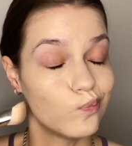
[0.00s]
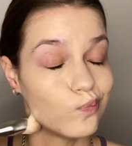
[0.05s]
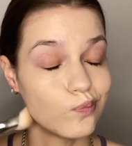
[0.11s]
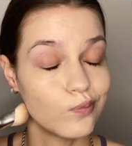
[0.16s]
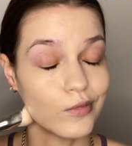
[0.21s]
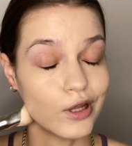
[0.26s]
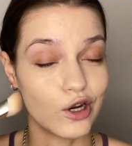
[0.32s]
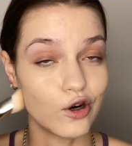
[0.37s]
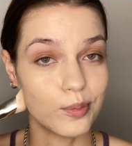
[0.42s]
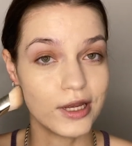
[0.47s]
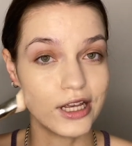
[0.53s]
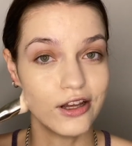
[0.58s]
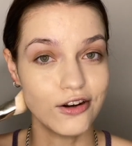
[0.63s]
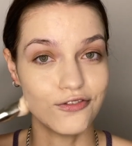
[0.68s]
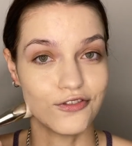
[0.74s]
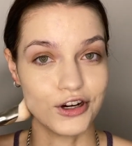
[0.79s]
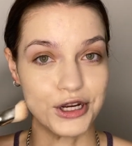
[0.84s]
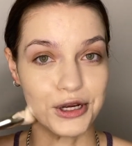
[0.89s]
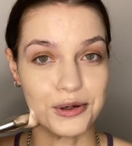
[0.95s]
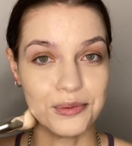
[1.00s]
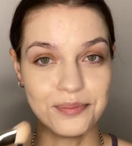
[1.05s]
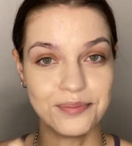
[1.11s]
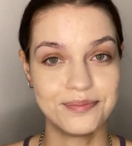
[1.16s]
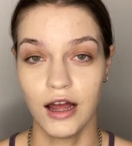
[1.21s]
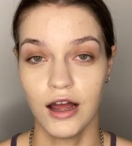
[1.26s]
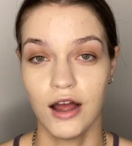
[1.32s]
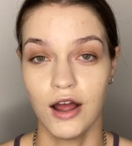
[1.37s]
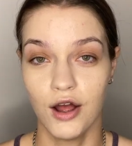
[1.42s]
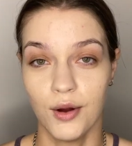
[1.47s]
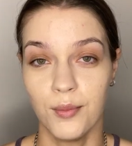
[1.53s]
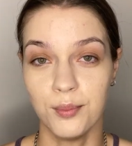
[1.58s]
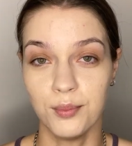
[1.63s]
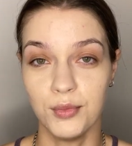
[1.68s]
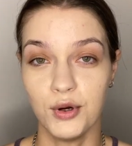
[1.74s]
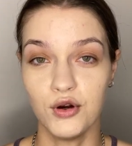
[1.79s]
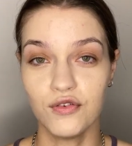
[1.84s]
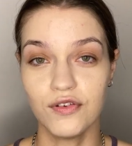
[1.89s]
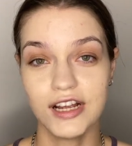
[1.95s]
it'll be good for you.
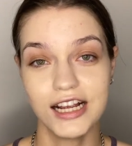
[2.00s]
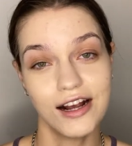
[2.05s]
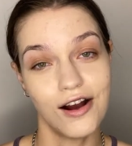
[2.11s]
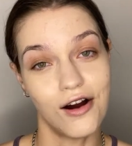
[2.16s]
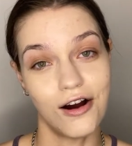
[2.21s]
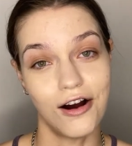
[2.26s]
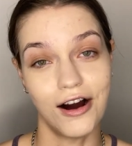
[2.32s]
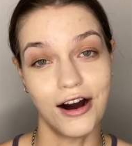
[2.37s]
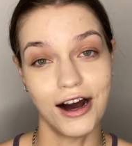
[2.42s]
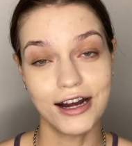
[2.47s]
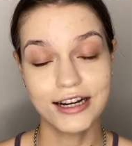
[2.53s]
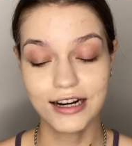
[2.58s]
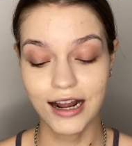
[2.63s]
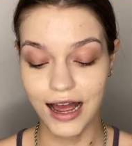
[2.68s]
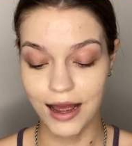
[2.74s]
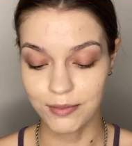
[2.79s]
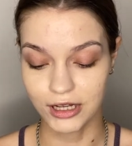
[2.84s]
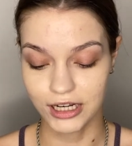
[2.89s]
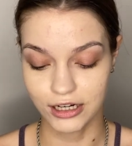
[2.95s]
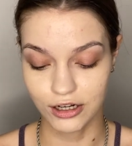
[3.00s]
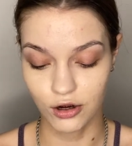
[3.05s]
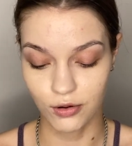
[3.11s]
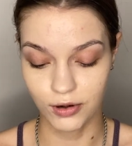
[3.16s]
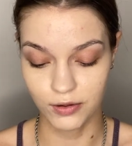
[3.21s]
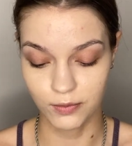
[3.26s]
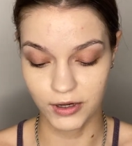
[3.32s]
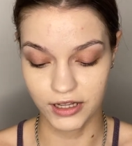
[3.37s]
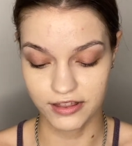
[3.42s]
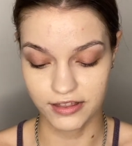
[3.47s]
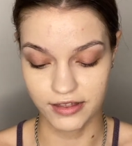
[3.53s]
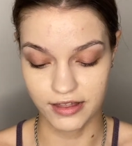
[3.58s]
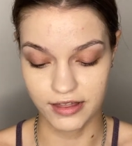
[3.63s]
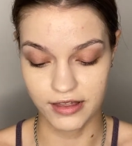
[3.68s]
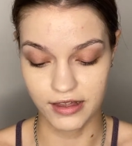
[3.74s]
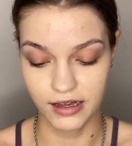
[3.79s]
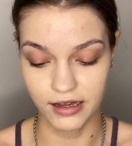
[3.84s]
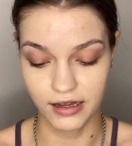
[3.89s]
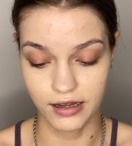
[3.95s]
Moving on, I'm going to go in with
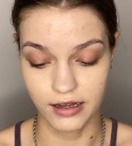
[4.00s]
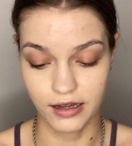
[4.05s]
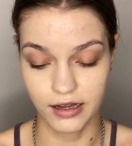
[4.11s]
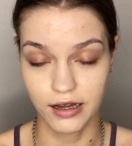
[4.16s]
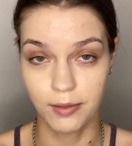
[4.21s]
the